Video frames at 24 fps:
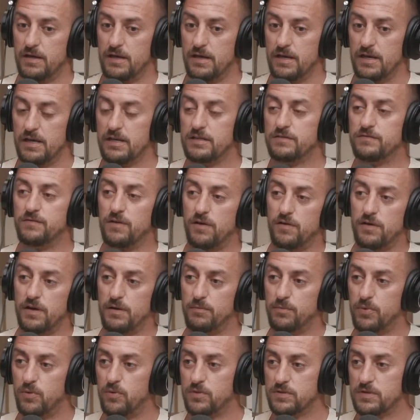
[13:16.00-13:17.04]
Is very
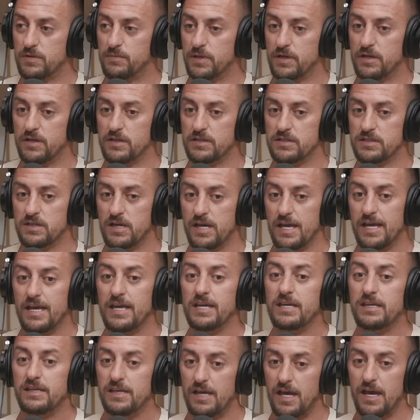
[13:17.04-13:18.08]
important, because
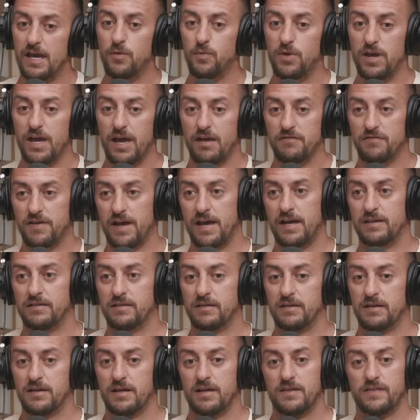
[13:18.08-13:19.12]
we have had
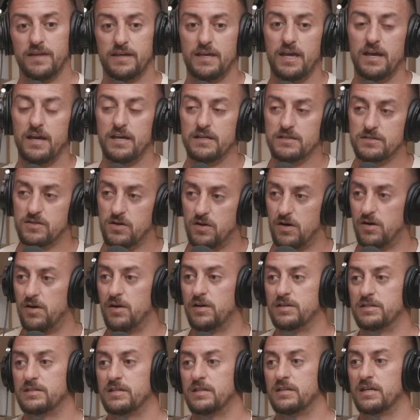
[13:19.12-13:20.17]
the Genghis
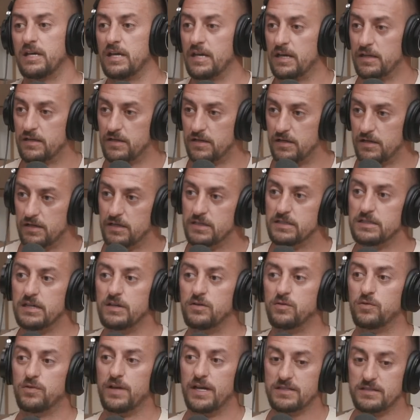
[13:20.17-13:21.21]
Khans and the Hitlers and
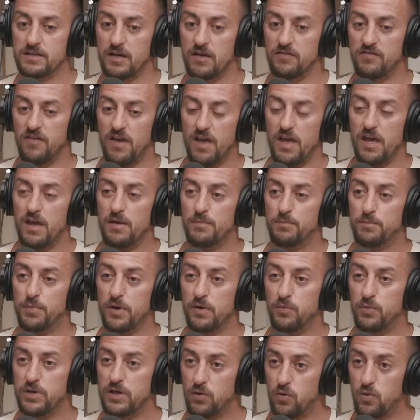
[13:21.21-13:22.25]
all that stuff, but
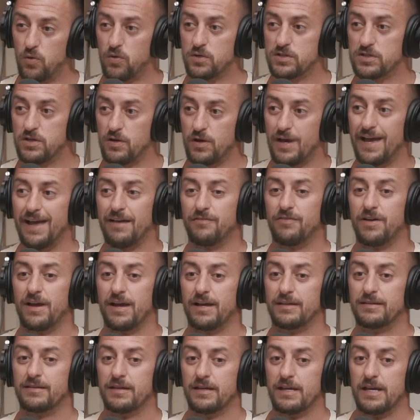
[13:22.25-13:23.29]
we also have
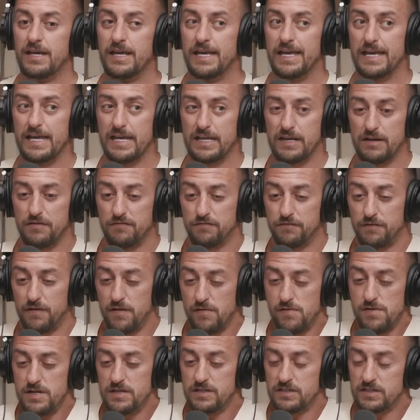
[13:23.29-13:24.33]
had, in a
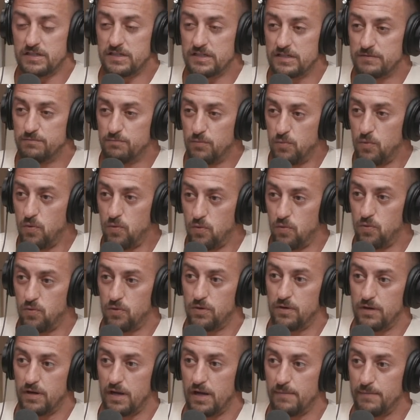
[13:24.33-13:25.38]
very
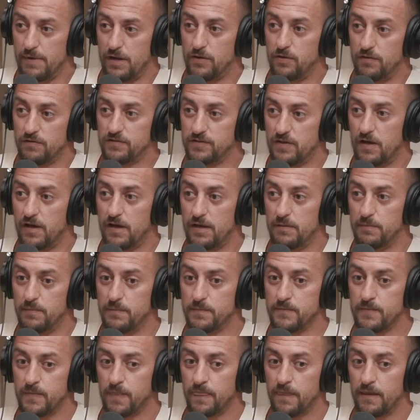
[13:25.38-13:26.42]
small amount of time,
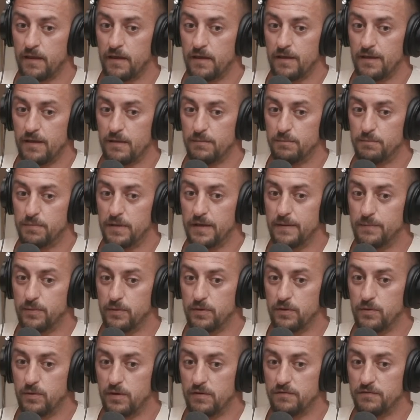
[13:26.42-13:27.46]
people
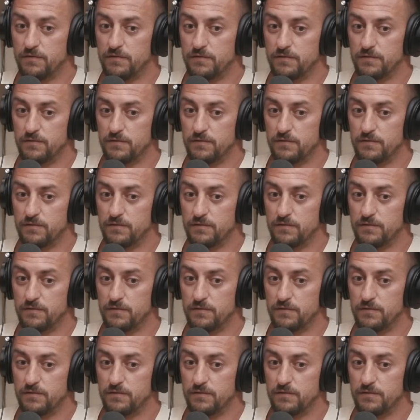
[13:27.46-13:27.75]
who have